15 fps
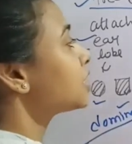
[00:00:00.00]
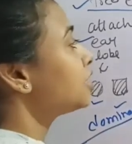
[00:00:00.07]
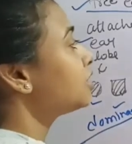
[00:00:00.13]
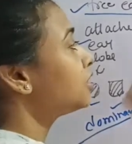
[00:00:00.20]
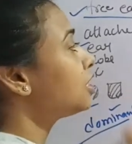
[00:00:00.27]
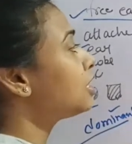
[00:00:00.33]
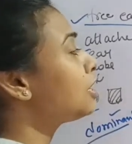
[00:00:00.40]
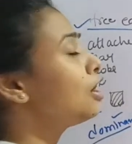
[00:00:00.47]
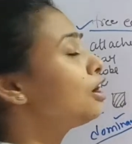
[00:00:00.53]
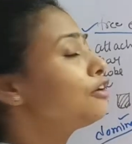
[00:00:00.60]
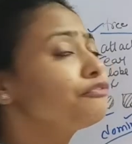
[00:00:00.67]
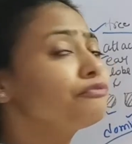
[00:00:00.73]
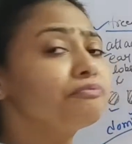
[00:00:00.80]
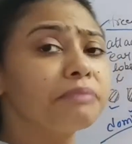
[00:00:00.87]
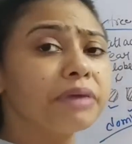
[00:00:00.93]
in the
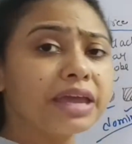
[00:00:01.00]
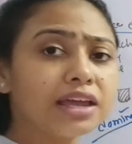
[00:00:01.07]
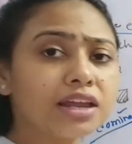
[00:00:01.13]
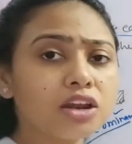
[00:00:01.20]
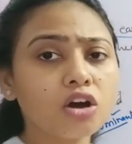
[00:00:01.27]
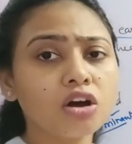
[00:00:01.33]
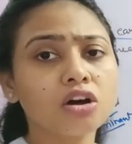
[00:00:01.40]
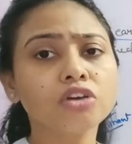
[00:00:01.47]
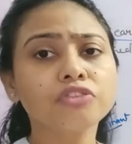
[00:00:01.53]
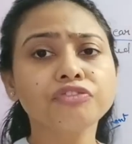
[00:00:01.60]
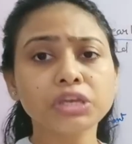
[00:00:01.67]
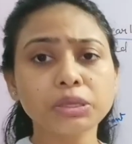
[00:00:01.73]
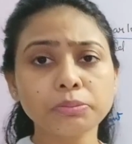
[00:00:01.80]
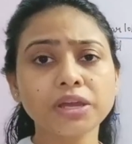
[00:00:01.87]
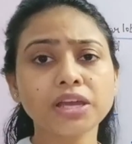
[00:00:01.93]
male or
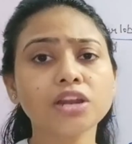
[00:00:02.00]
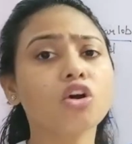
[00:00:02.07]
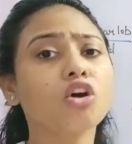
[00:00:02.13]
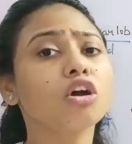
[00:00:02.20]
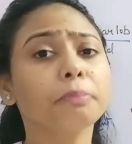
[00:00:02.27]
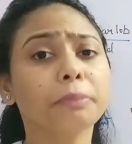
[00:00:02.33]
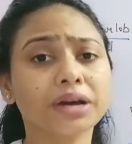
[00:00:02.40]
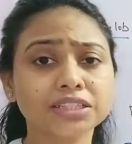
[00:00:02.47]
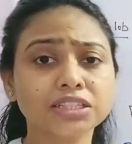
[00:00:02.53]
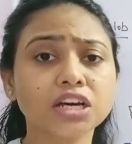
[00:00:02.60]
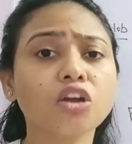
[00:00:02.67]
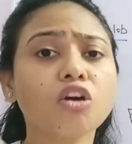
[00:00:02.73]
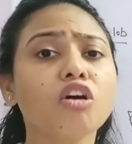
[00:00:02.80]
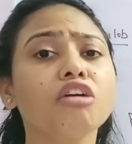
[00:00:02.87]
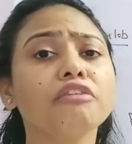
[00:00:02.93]
female or
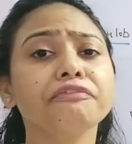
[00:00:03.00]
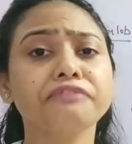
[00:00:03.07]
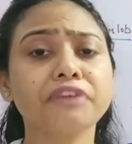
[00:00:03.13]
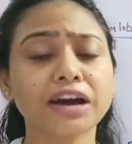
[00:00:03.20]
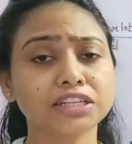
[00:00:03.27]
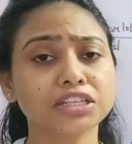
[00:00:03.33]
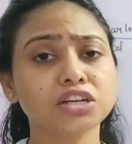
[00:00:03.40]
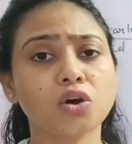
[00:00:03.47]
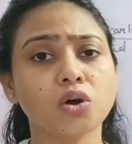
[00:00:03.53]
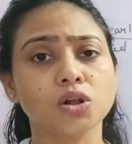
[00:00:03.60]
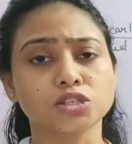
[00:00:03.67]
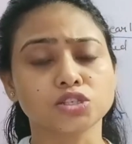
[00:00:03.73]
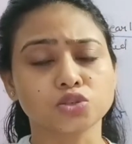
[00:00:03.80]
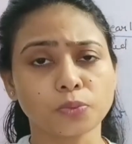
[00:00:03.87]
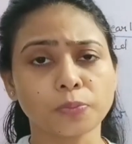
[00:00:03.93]
mother or father
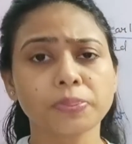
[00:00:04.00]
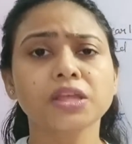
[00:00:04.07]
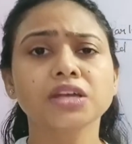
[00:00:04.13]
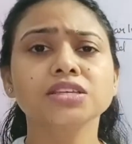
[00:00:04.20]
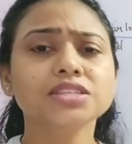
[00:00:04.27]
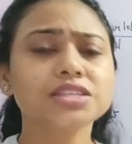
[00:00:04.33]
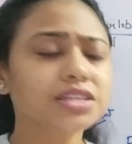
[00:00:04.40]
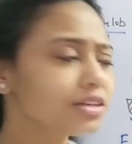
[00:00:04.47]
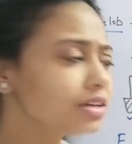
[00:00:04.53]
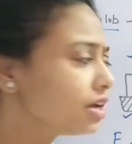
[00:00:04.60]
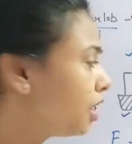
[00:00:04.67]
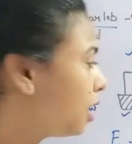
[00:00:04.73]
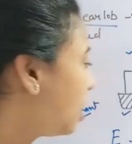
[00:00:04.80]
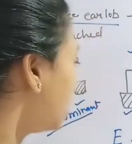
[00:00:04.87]
also. See,